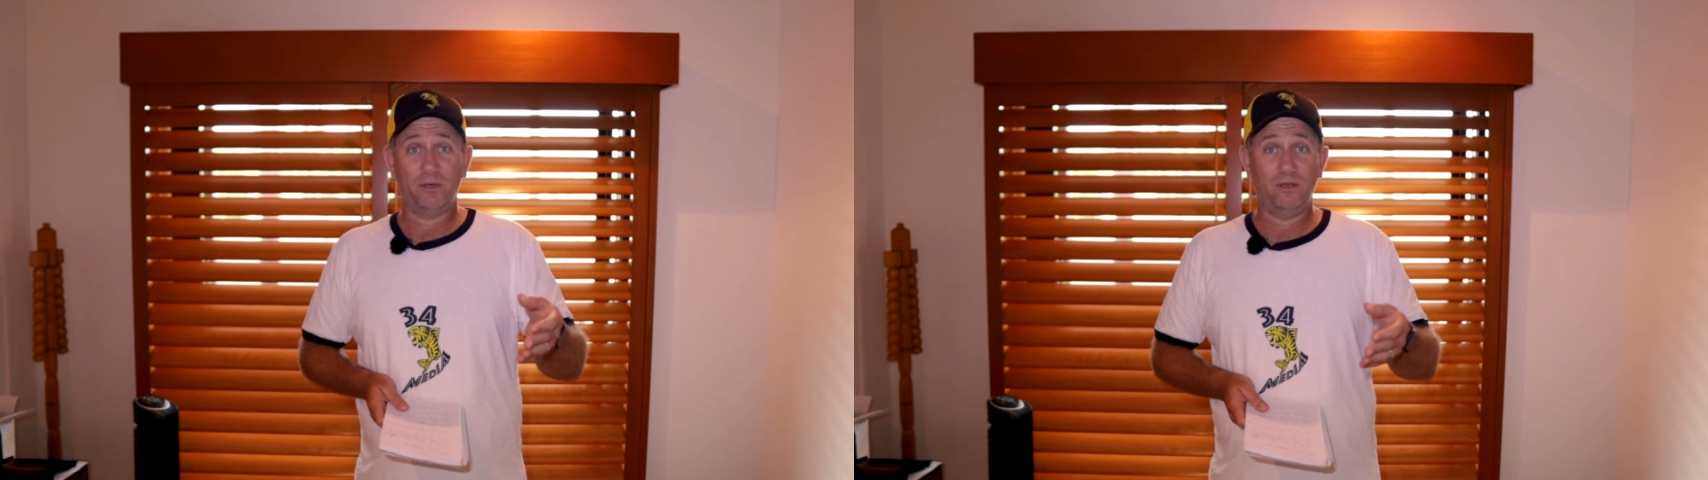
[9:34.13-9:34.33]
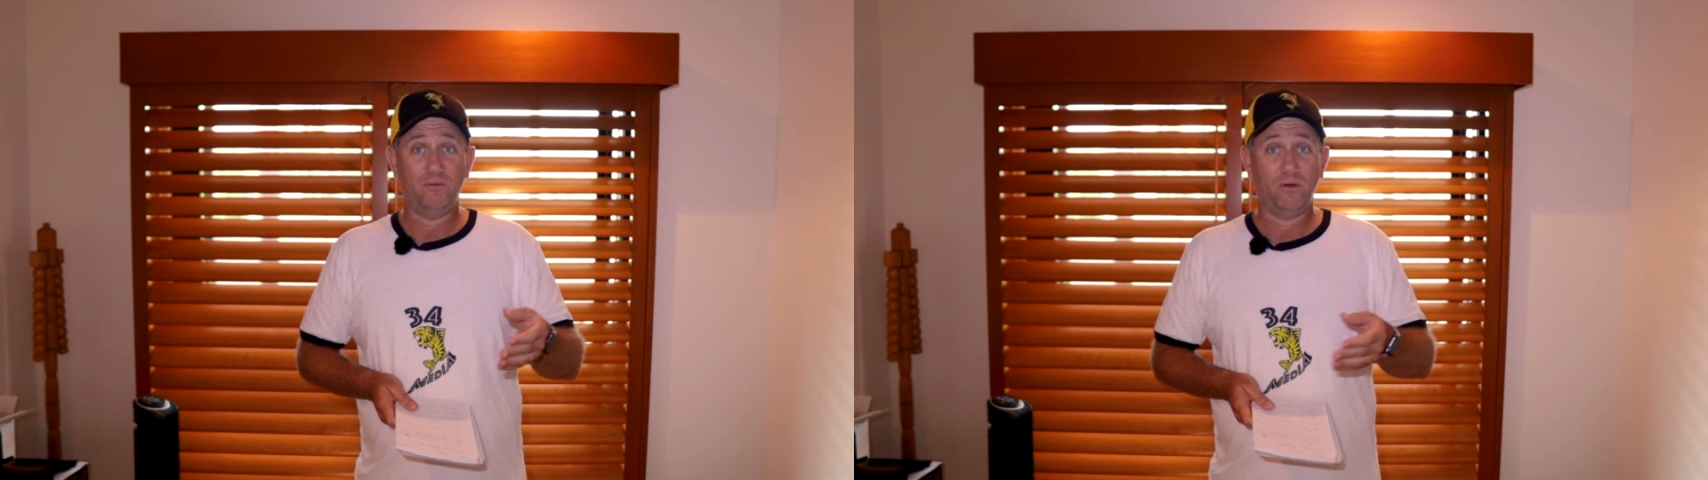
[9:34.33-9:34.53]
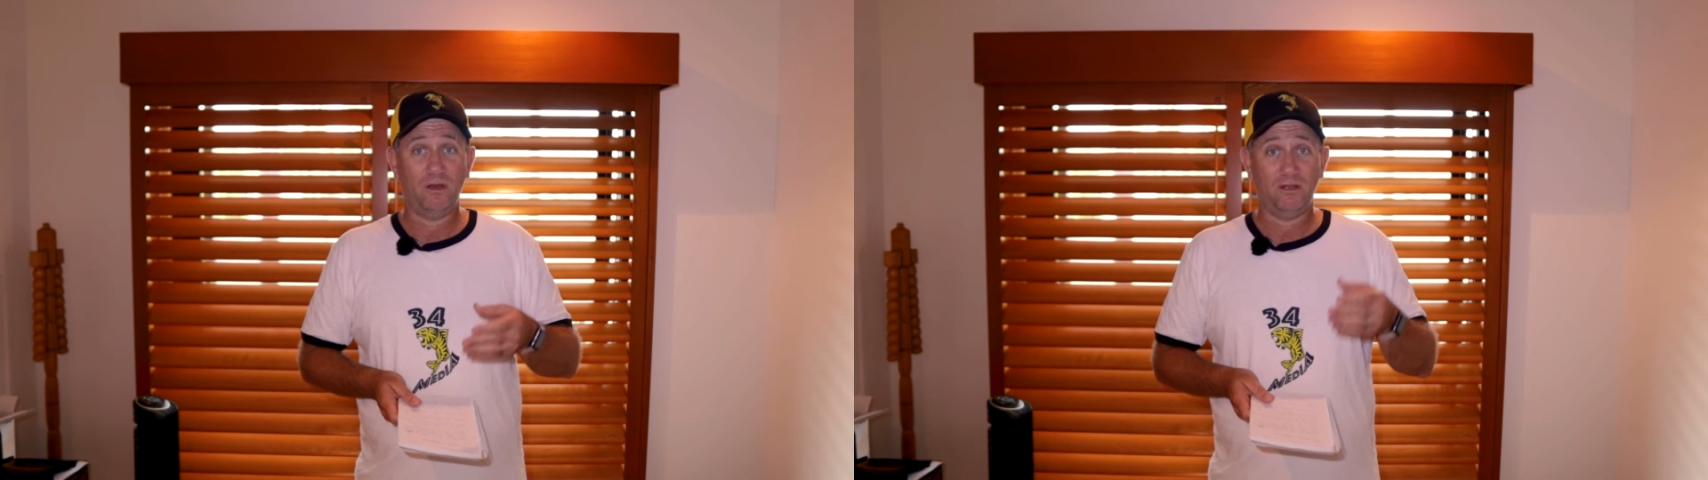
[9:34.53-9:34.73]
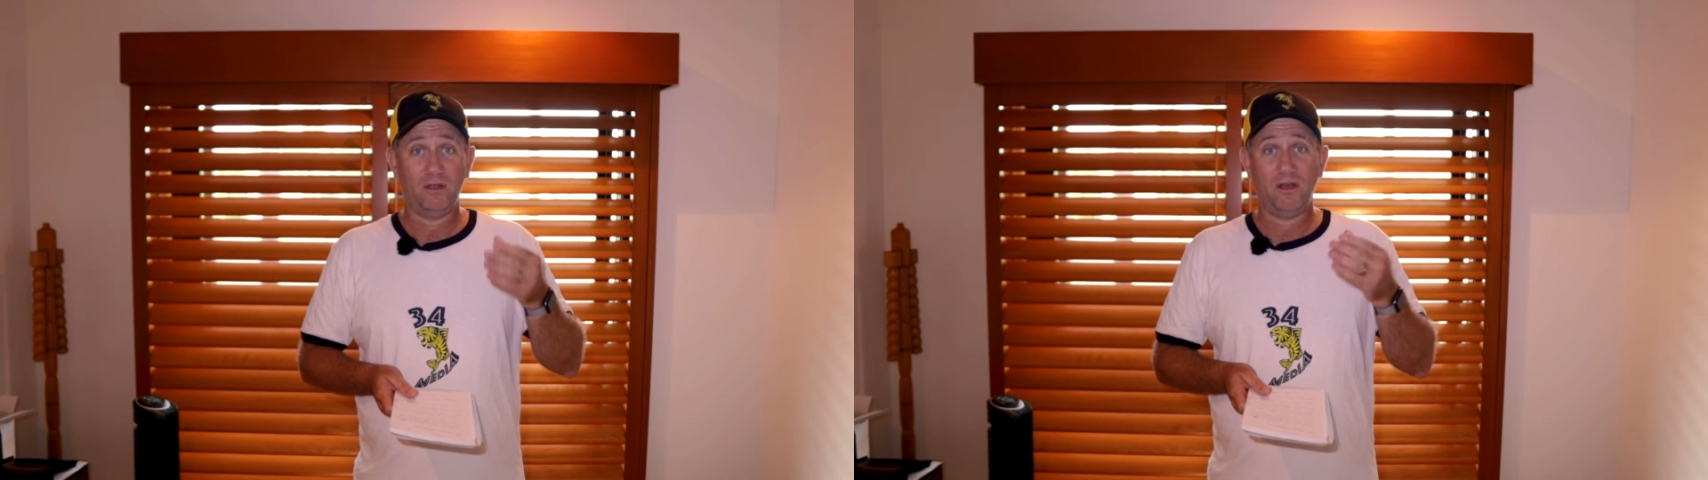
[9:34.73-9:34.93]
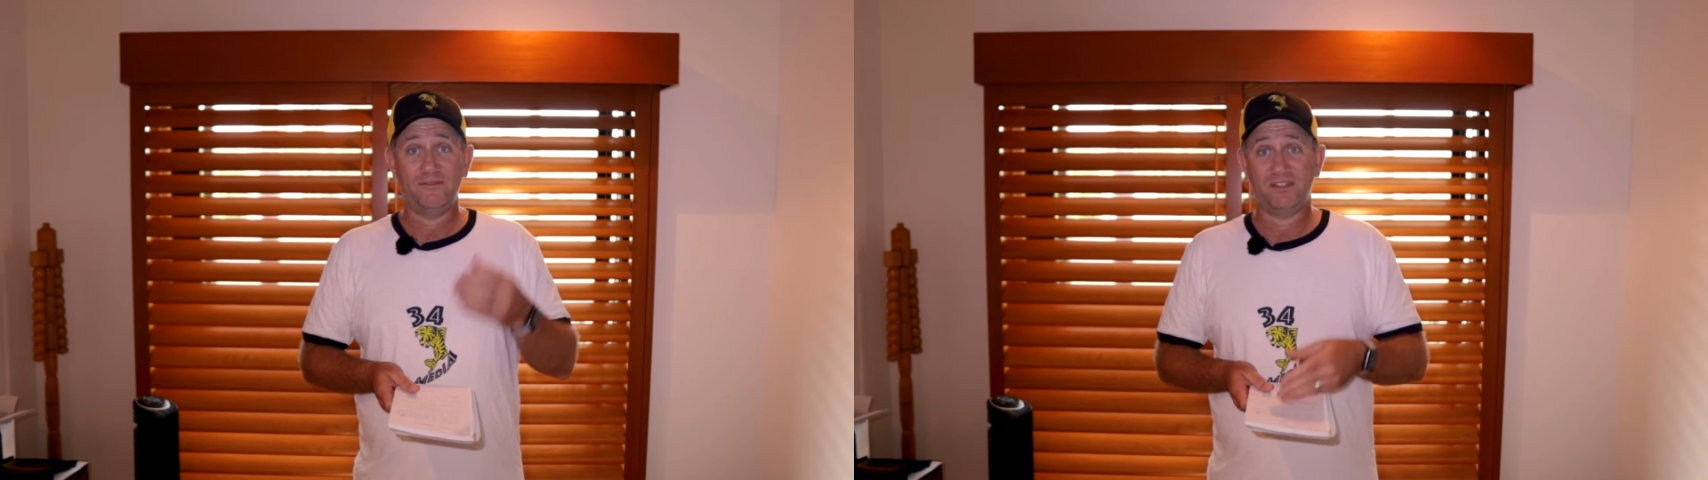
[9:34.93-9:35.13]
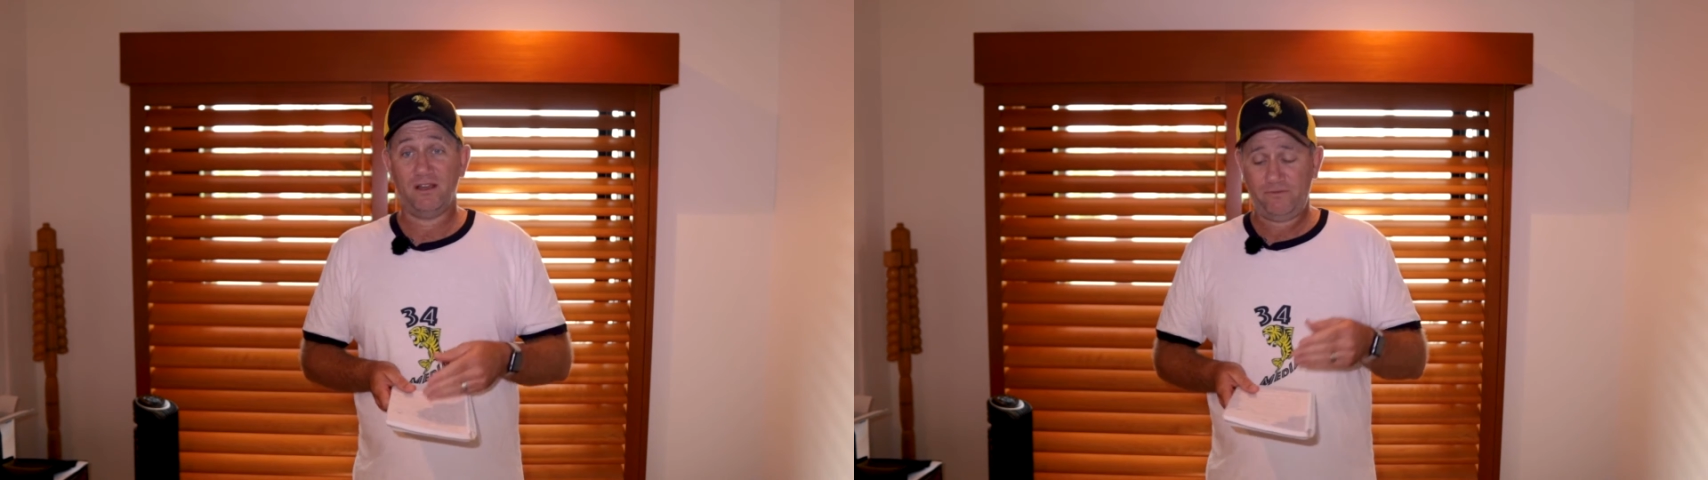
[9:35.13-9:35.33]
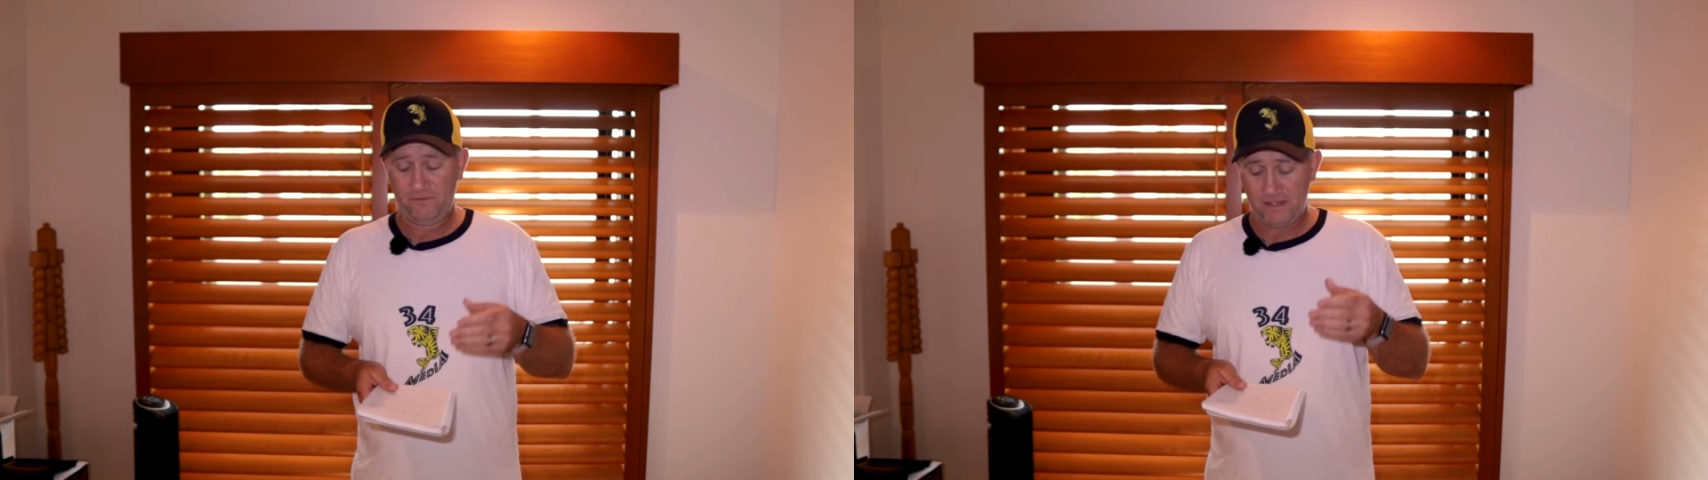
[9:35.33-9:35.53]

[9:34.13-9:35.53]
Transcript: bird wildlife stuff,